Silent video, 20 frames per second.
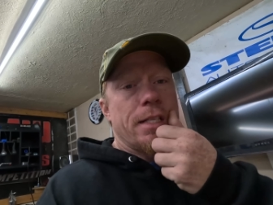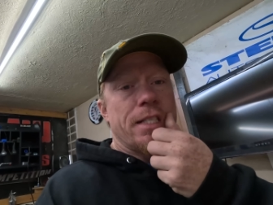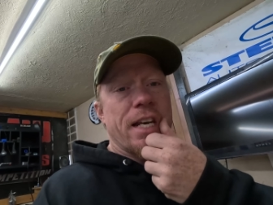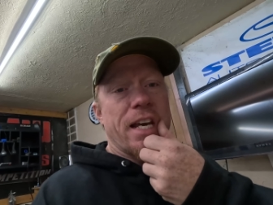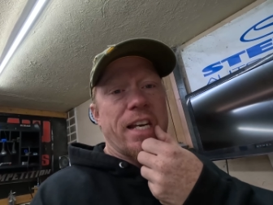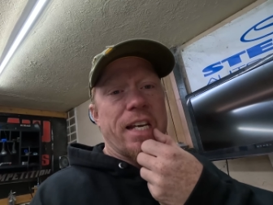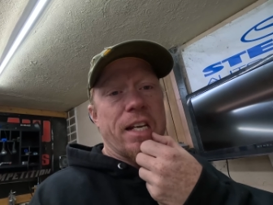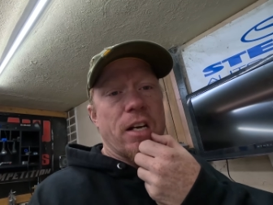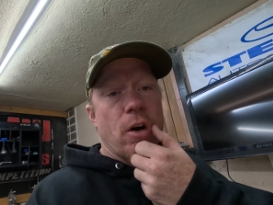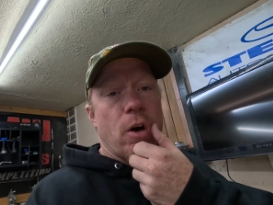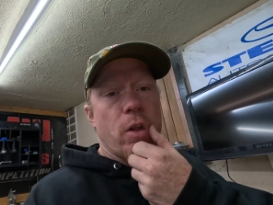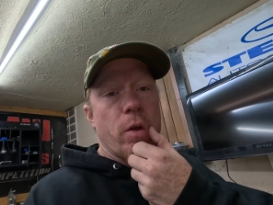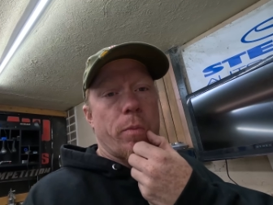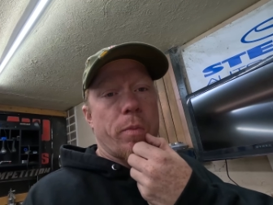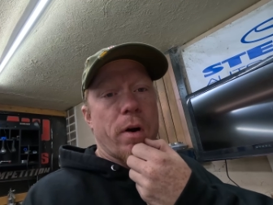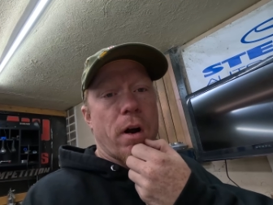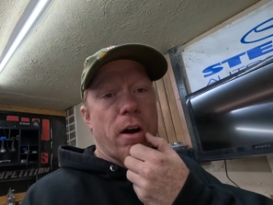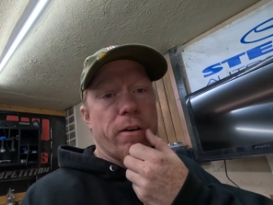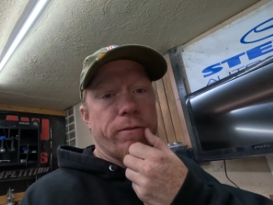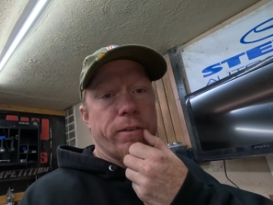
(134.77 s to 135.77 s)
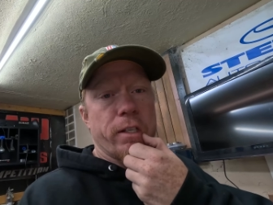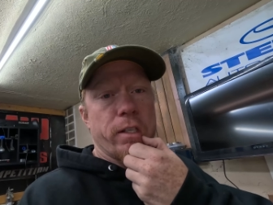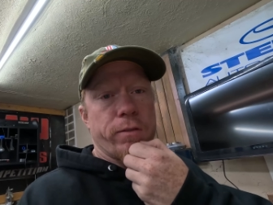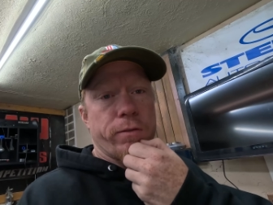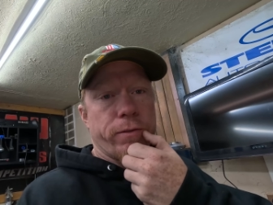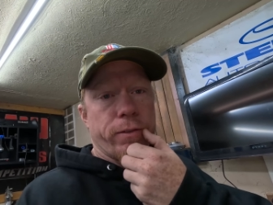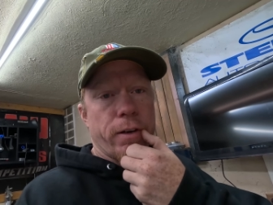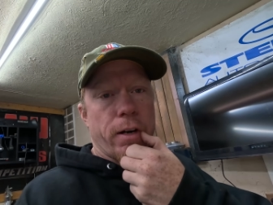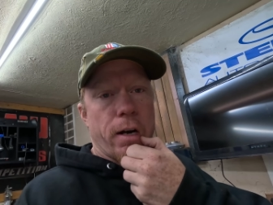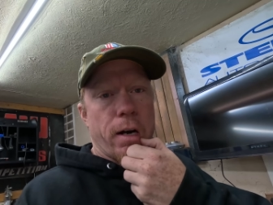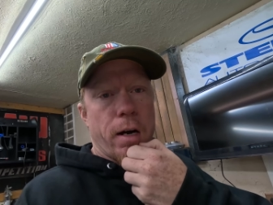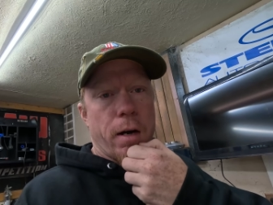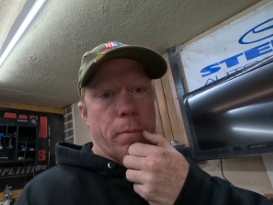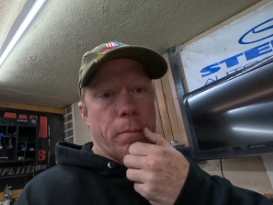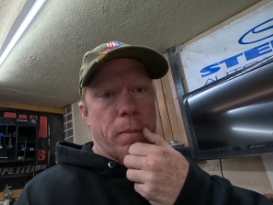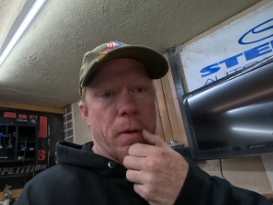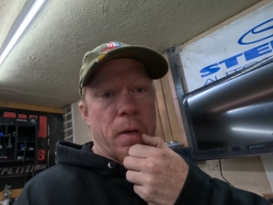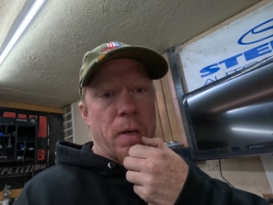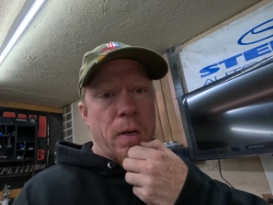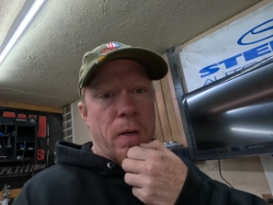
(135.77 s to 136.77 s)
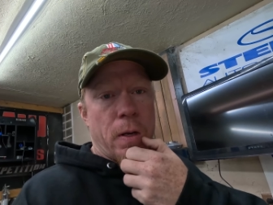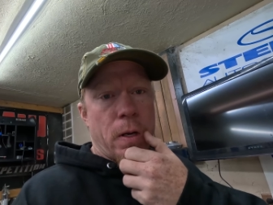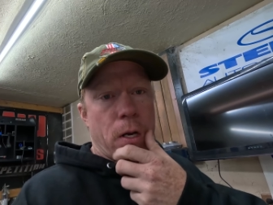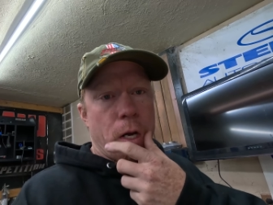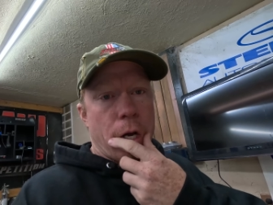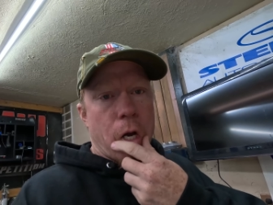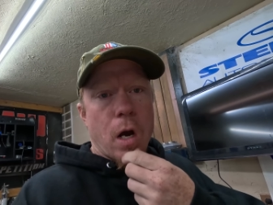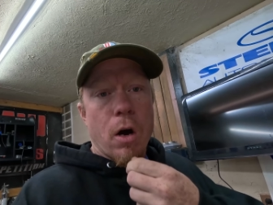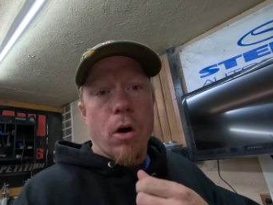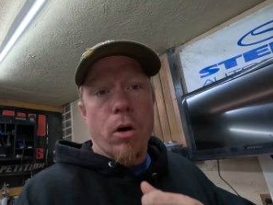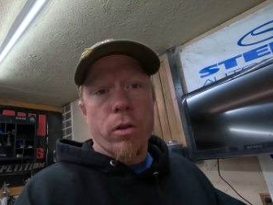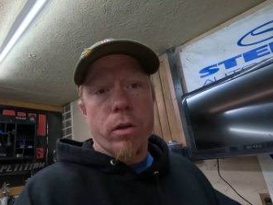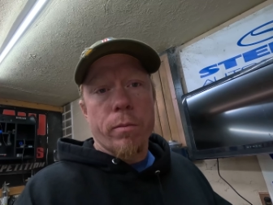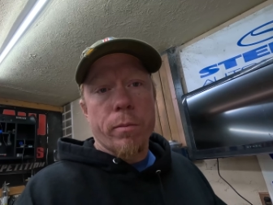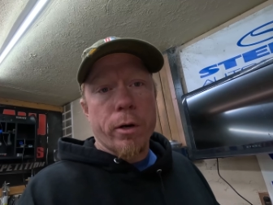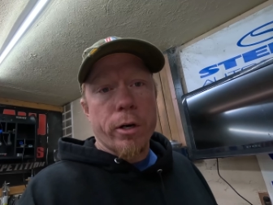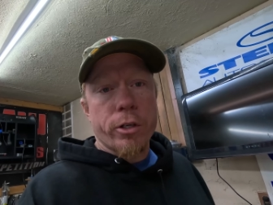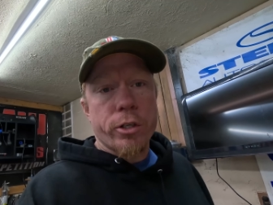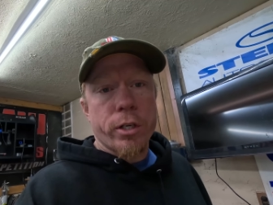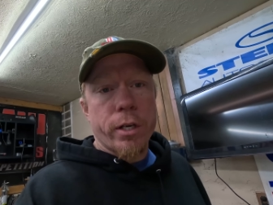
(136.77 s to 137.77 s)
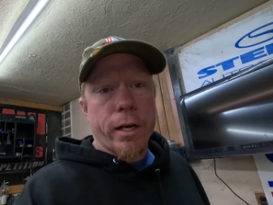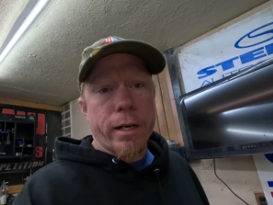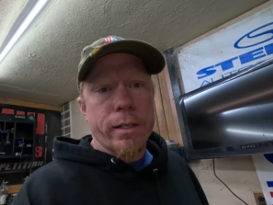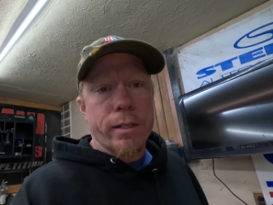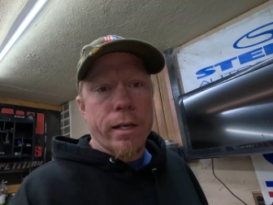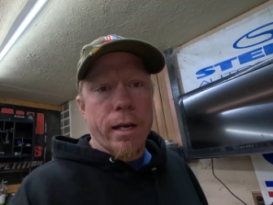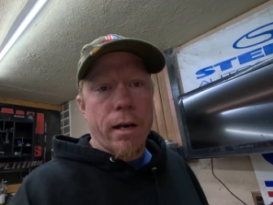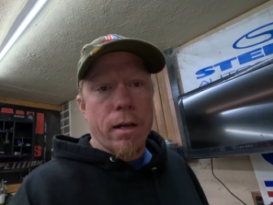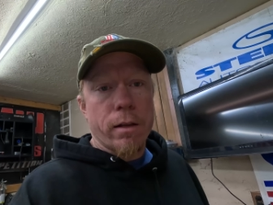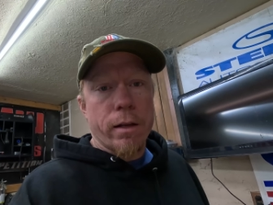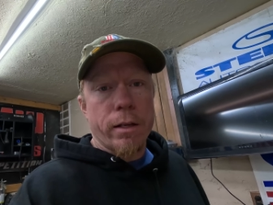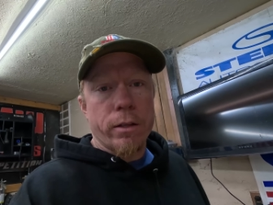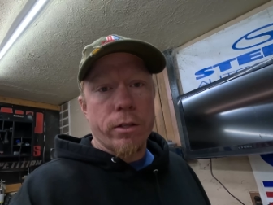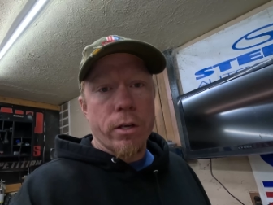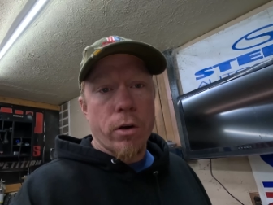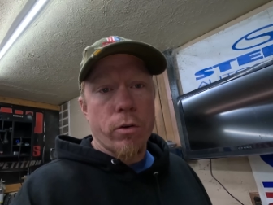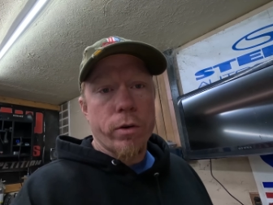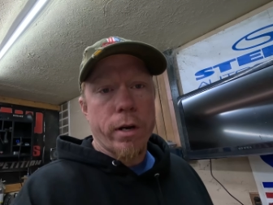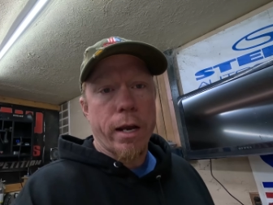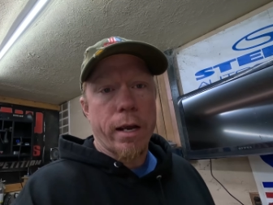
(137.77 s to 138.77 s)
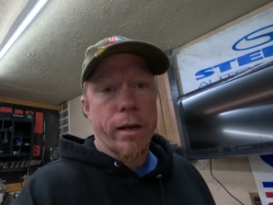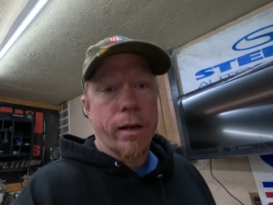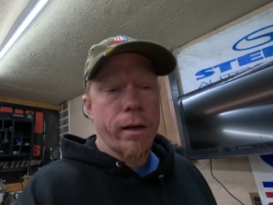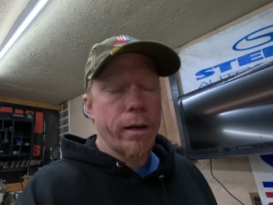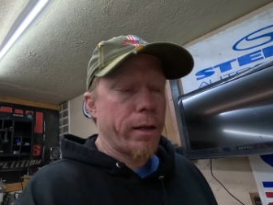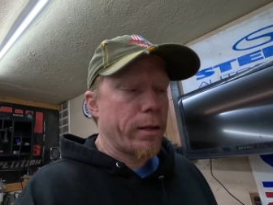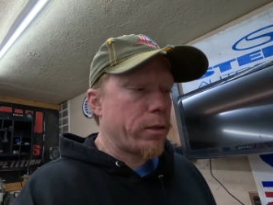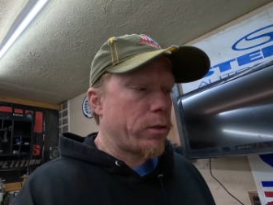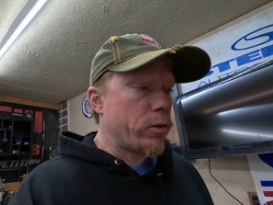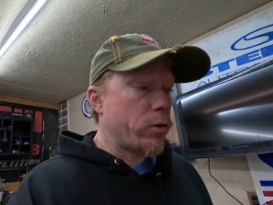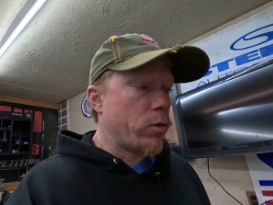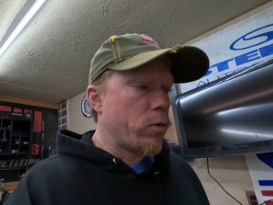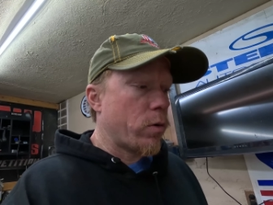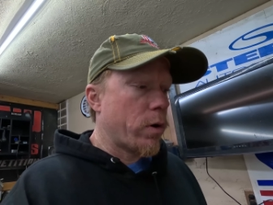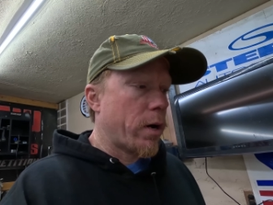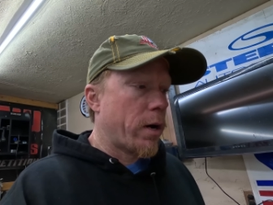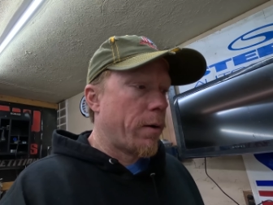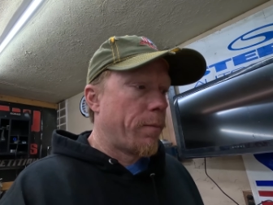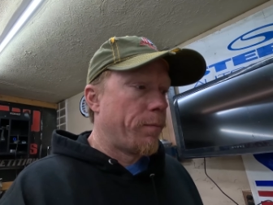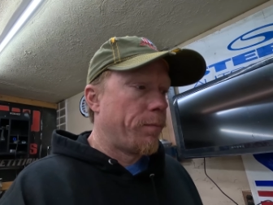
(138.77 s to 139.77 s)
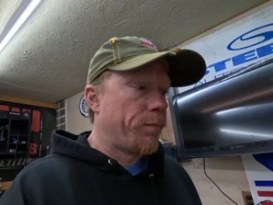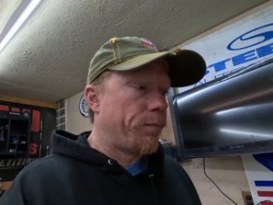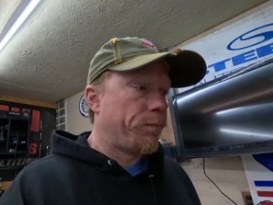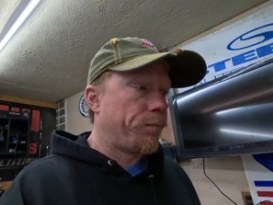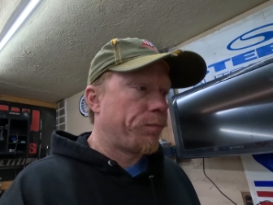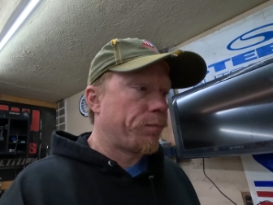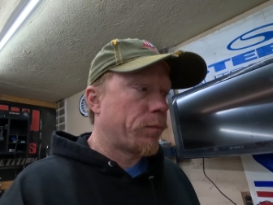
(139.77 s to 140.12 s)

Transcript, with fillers: taking all the profits from all the merch that I sell and donating it to um,